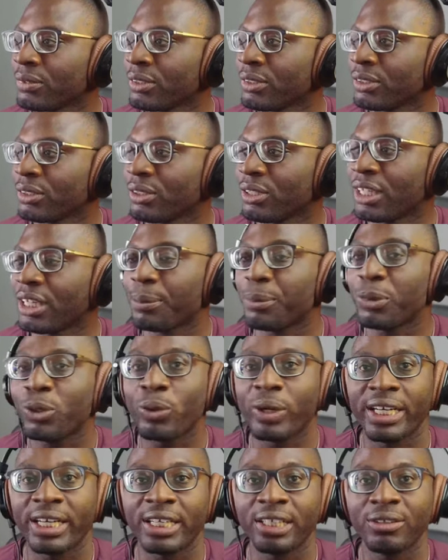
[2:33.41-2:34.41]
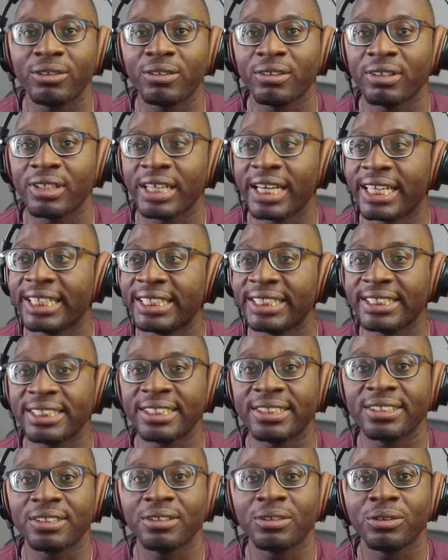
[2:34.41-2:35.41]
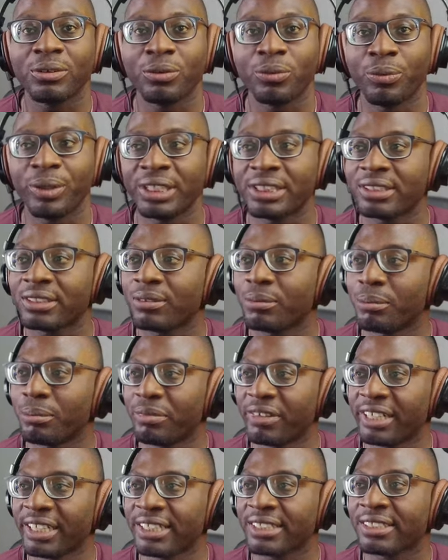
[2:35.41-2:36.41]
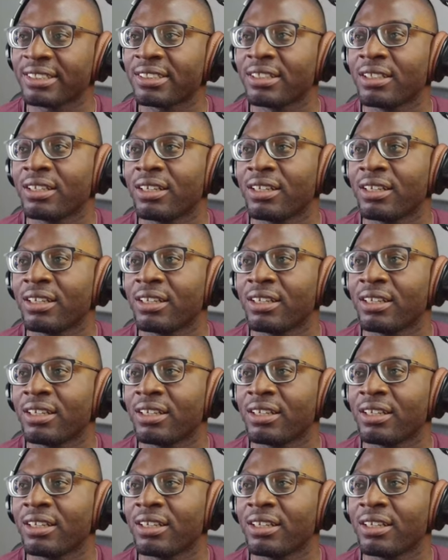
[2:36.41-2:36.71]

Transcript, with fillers: So now let me go ahead and edit it with Bricks,